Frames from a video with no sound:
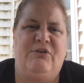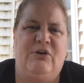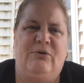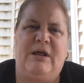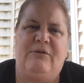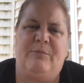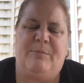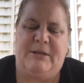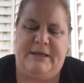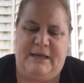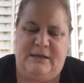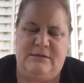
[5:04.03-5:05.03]
don't have a
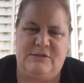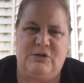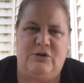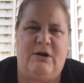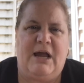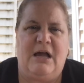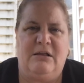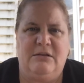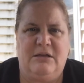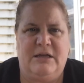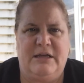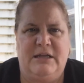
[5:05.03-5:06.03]
plan. So your
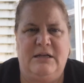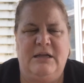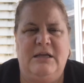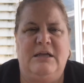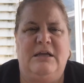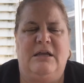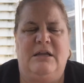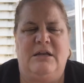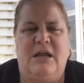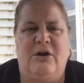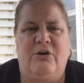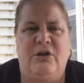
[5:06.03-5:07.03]
outline and
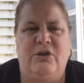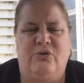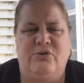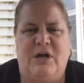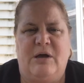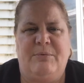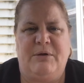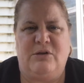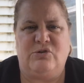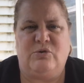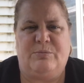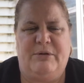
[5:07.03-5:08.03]
narrowing your topic
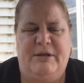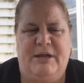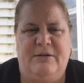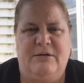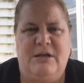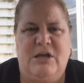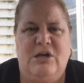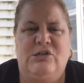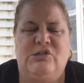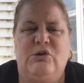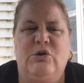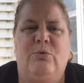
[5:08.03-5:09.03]
is your plan.
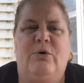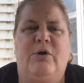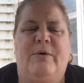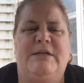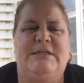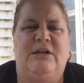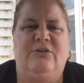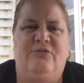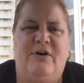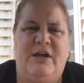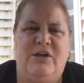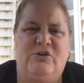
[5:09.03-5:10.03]
So you want to
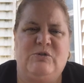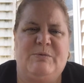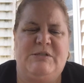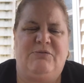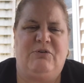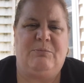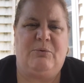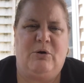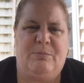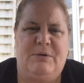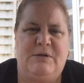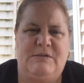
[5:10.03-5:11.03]
identify your specific
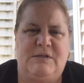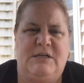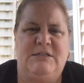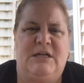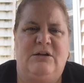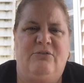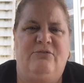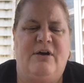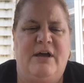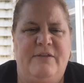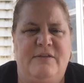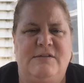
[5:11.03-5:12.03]
purpose,
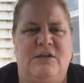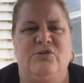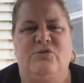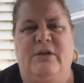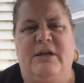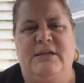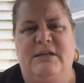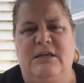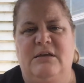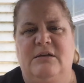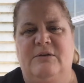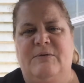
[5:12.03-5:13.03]
identify the central
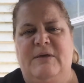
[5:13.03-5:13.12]
idea,